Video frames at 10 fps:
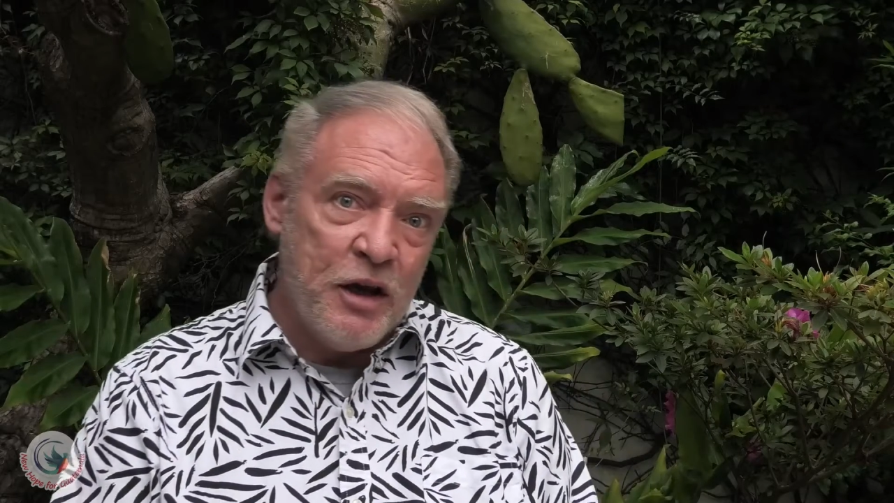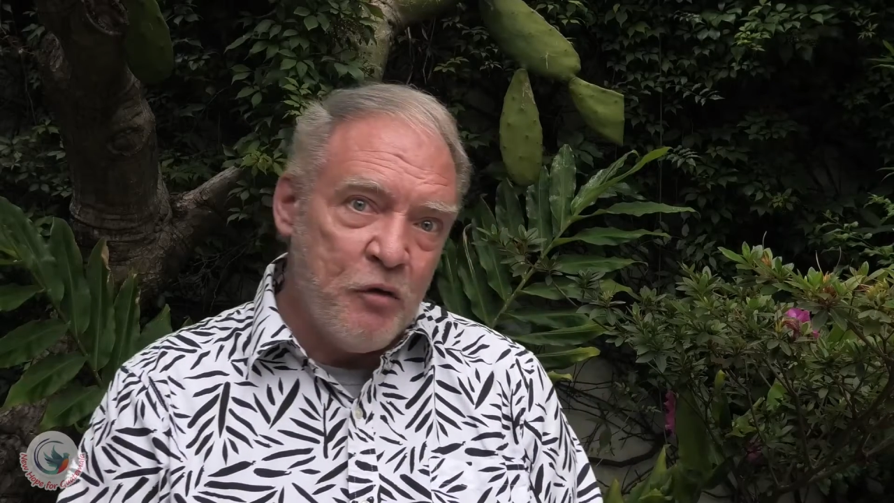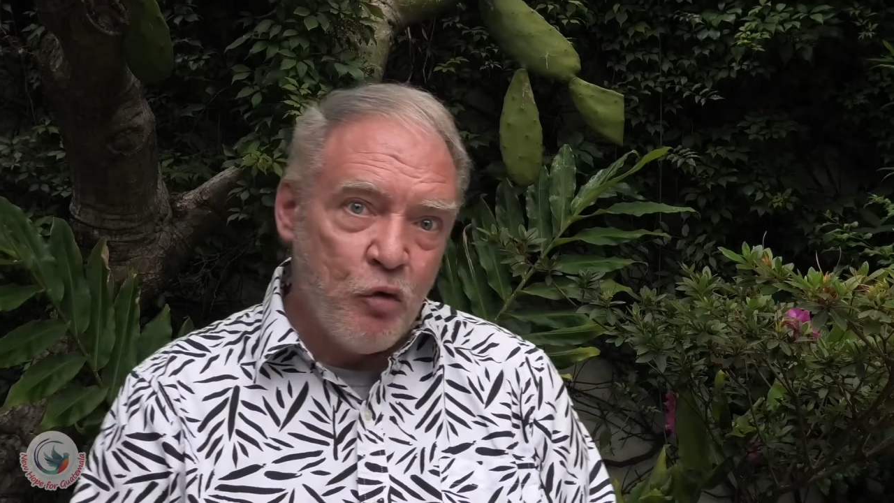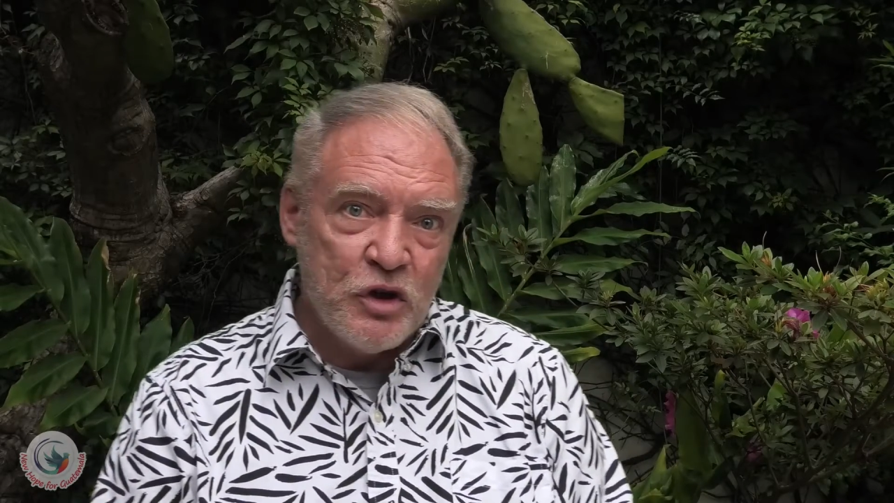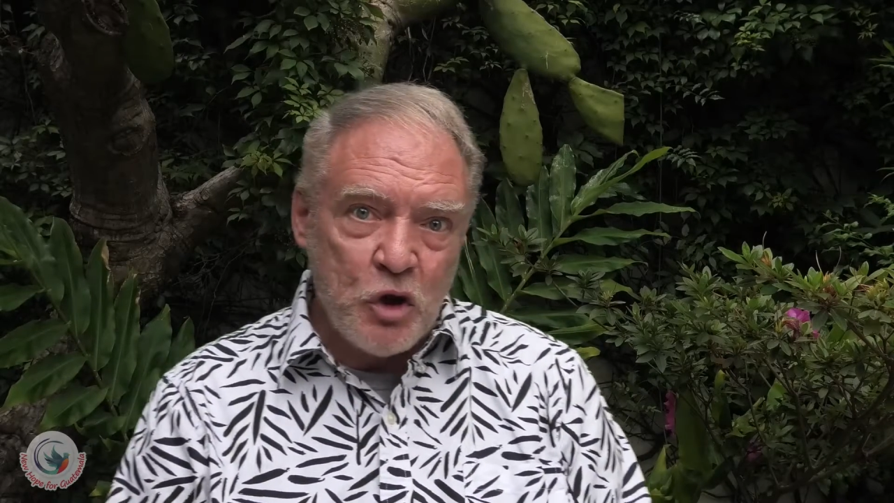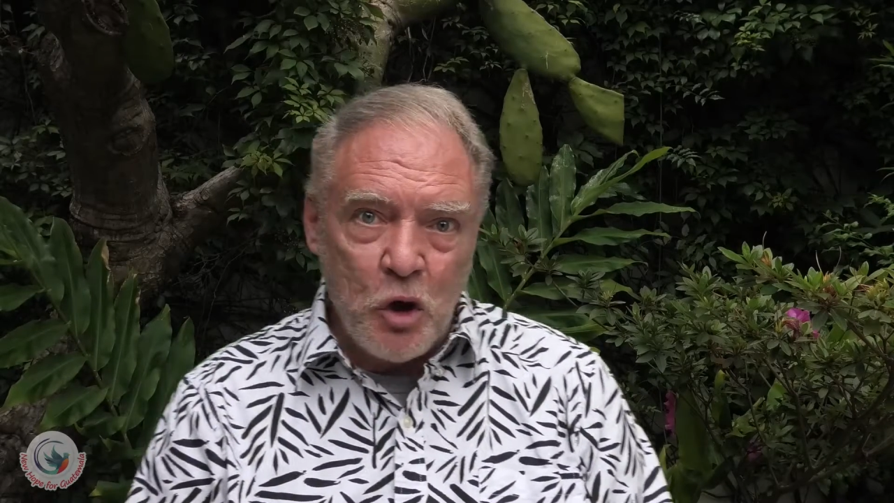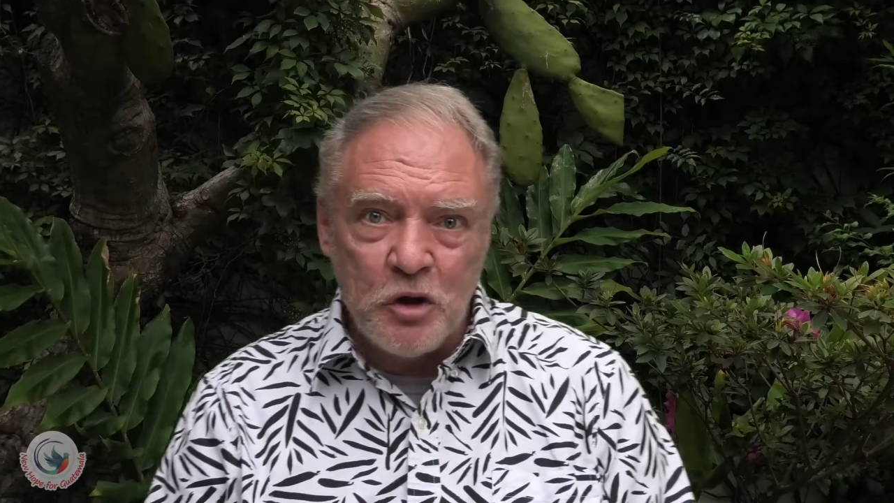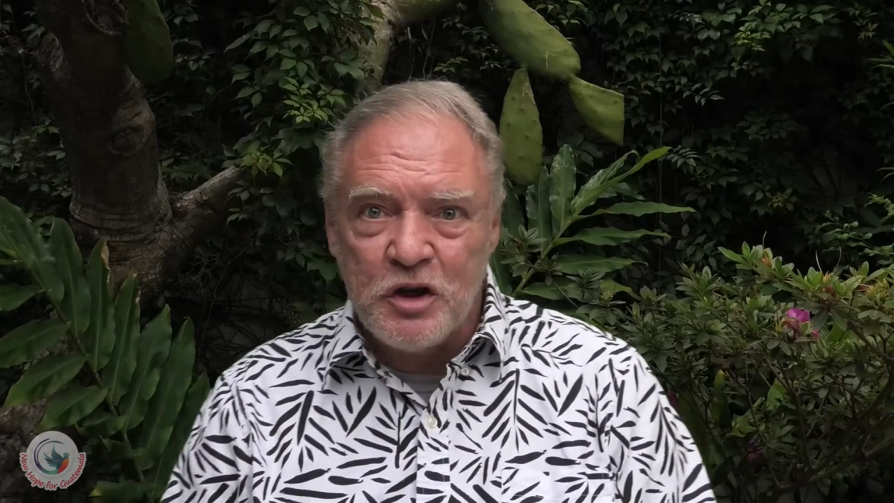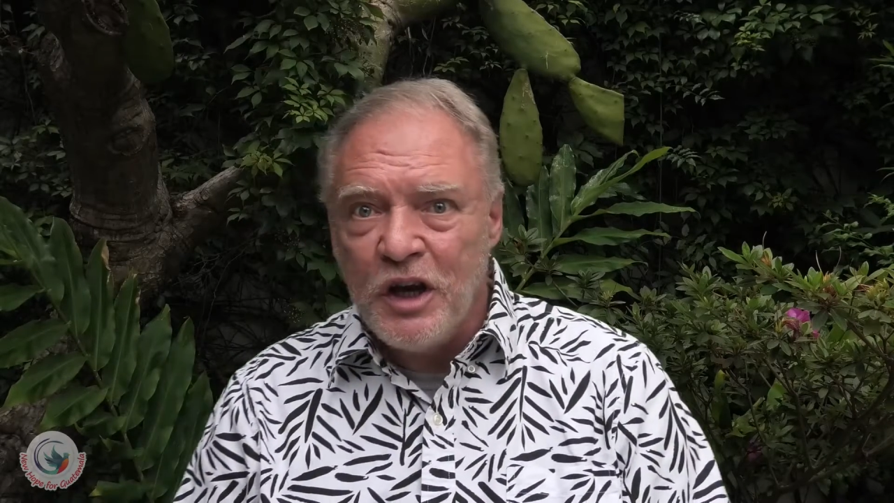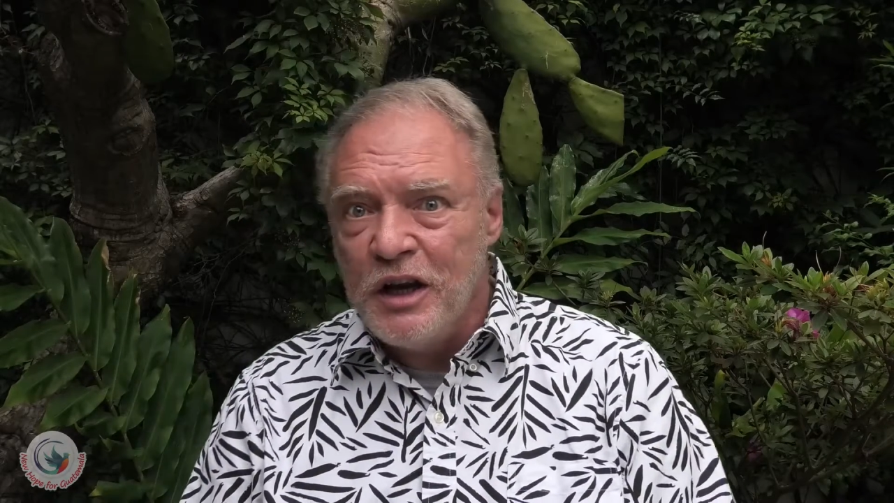
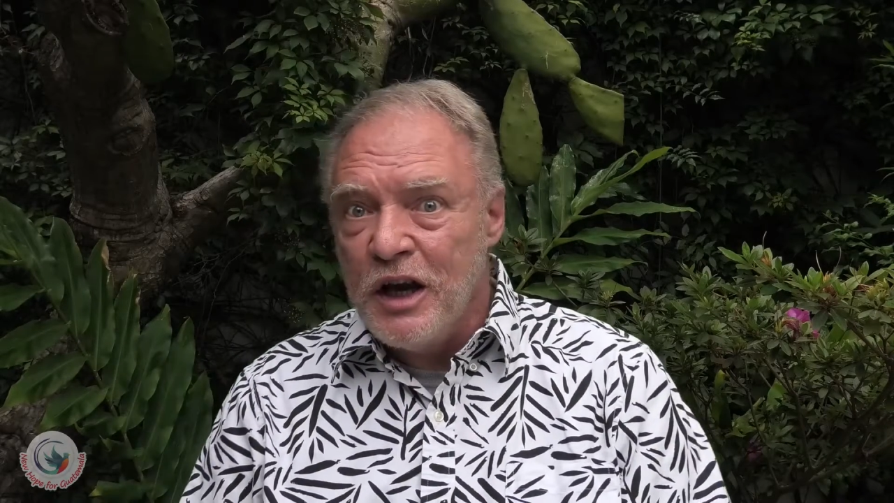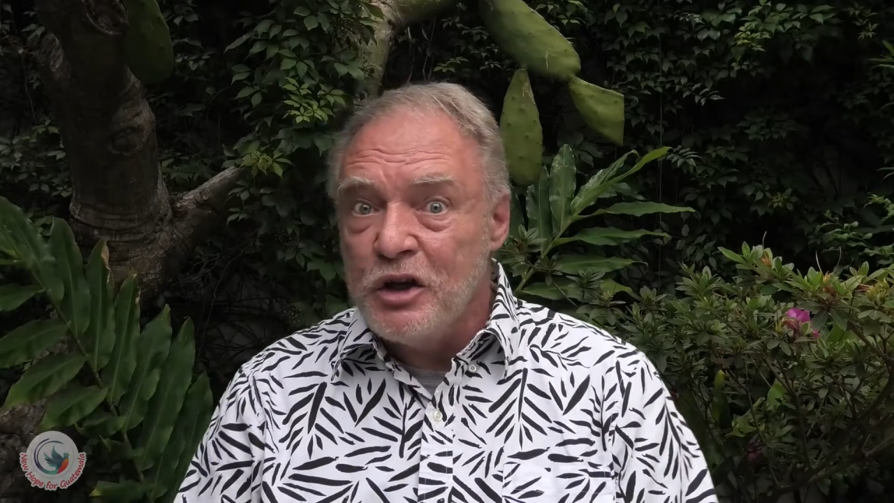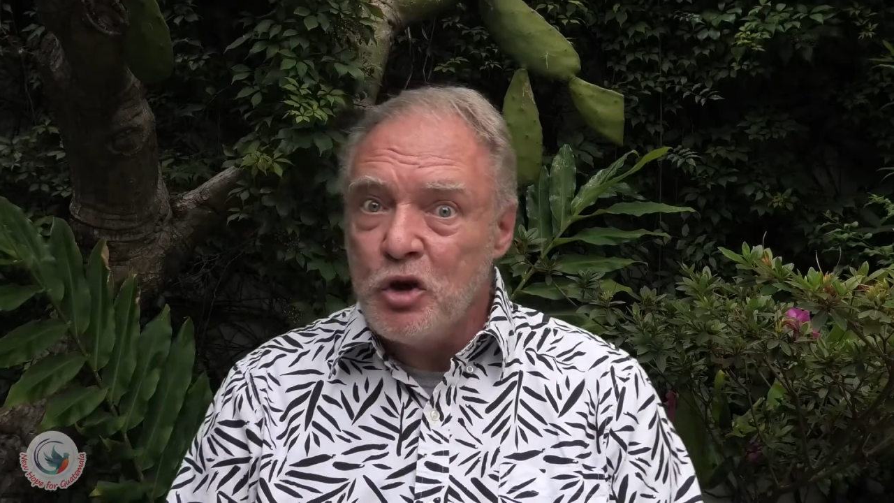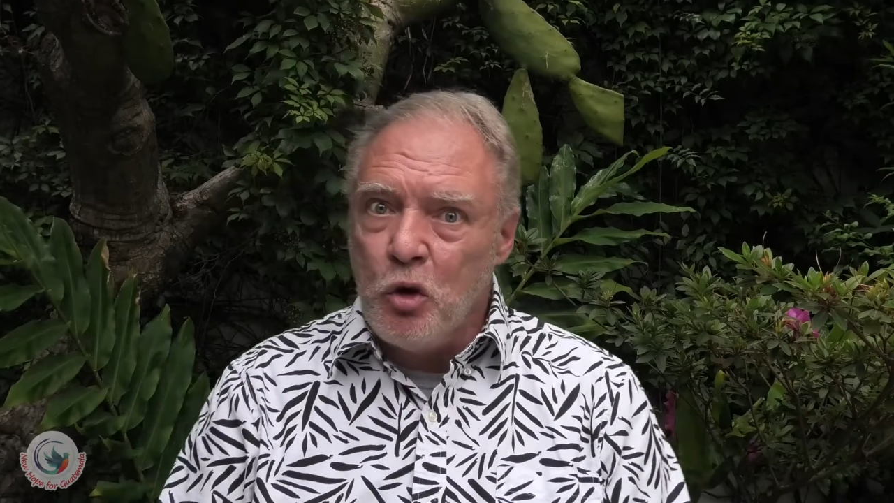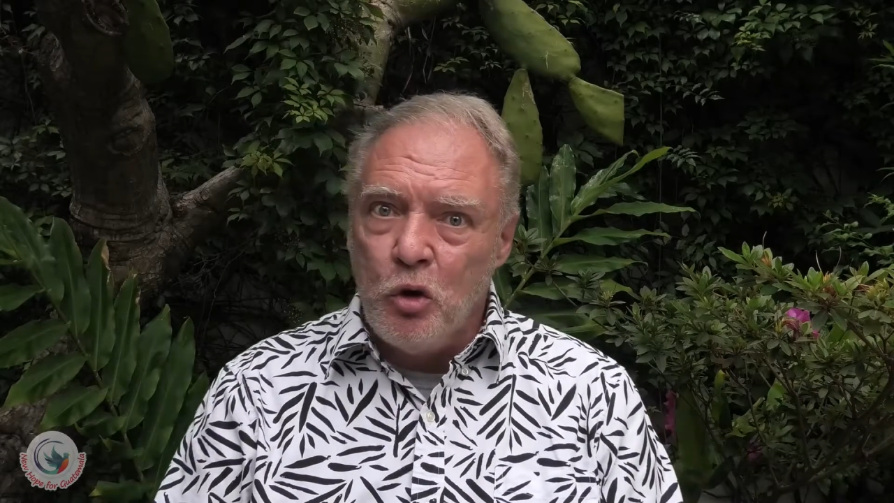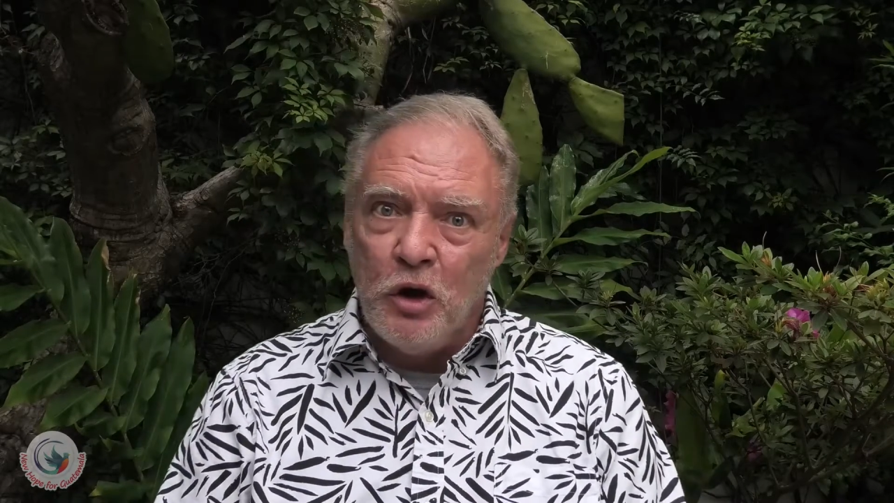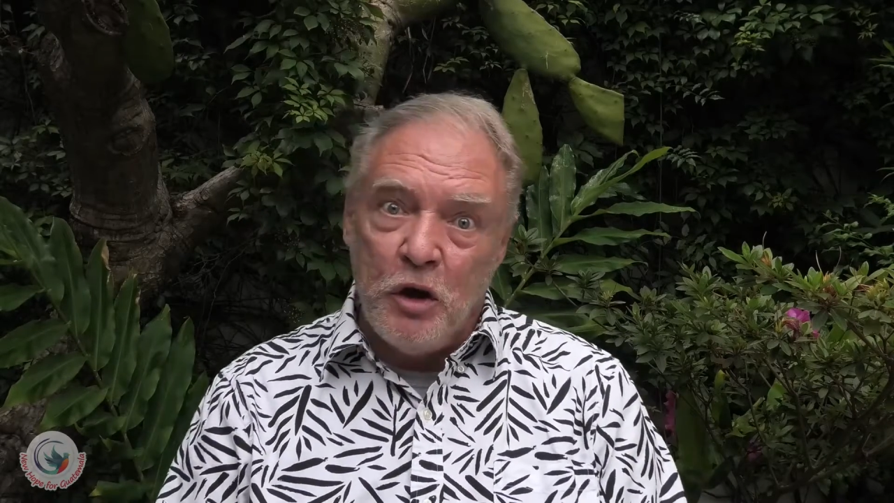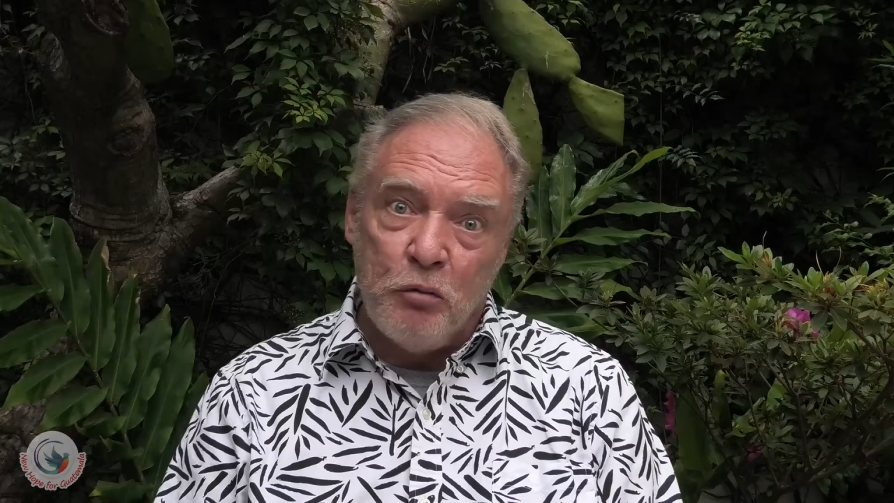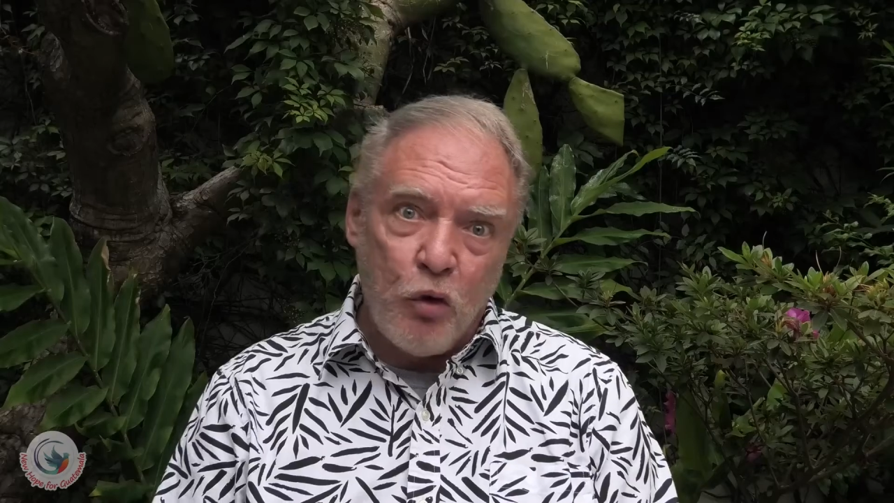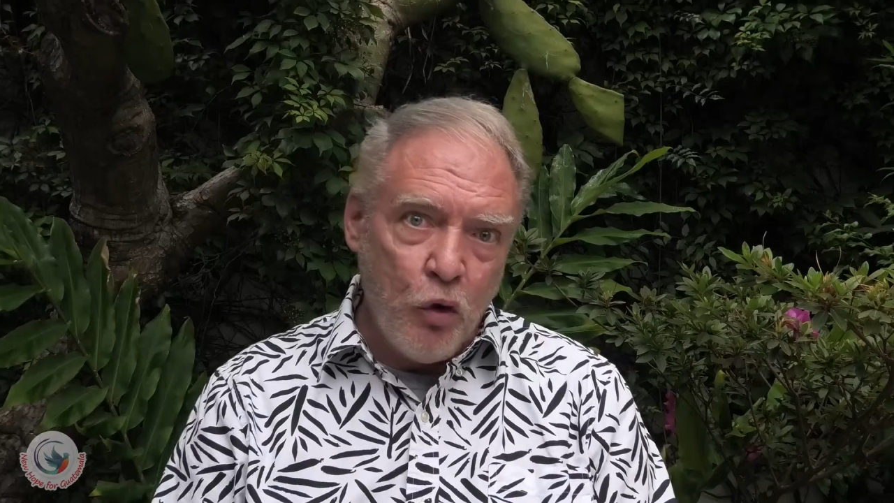results in a school
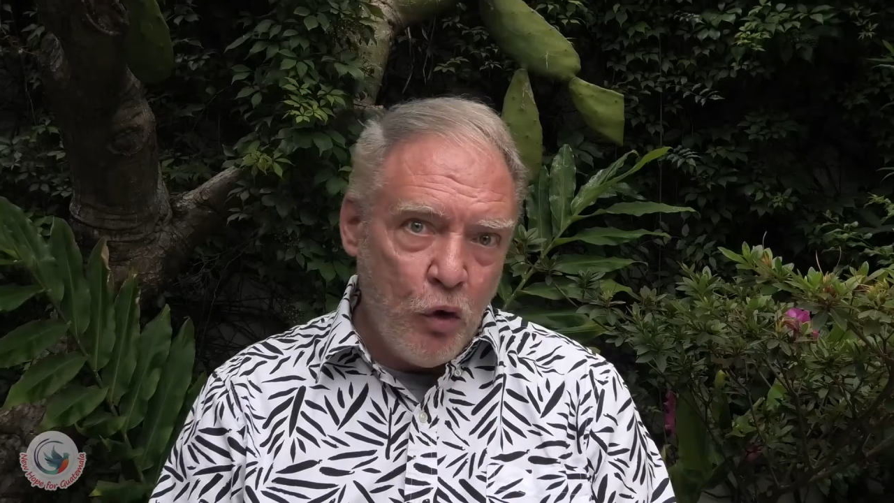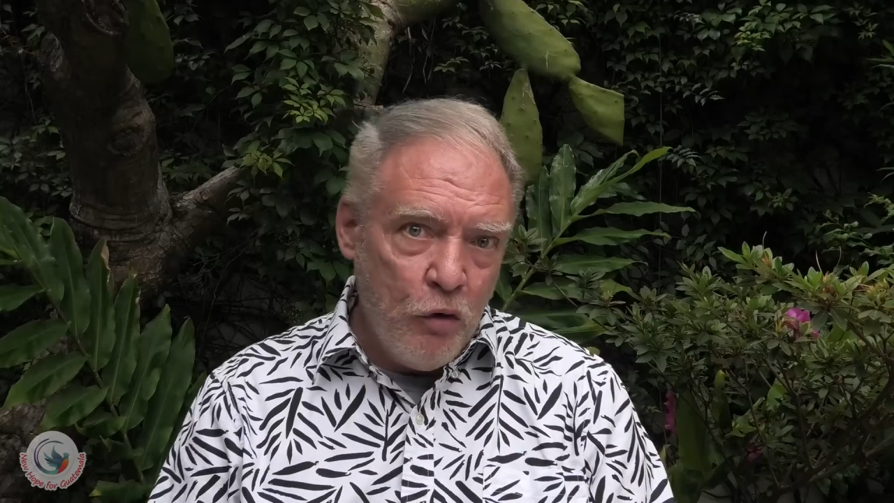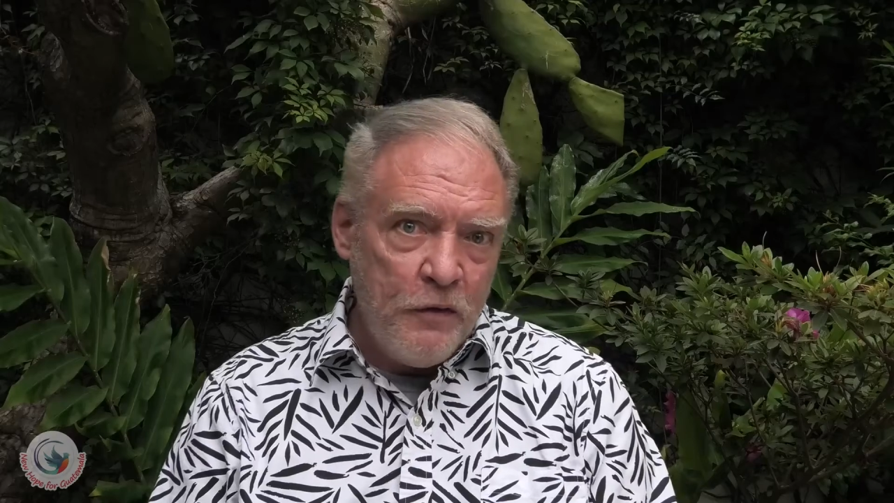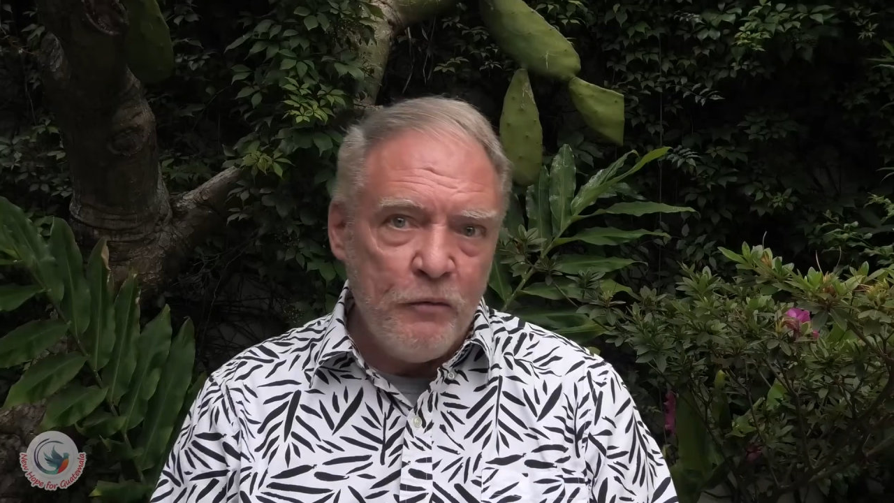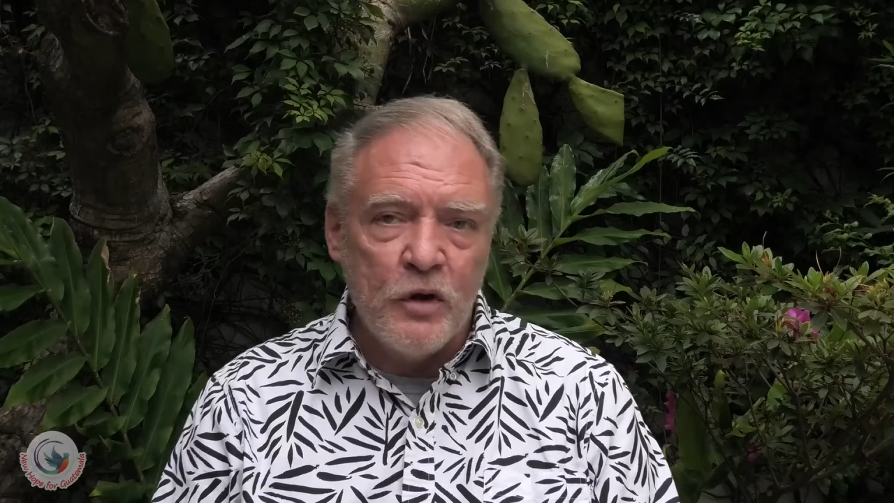improve,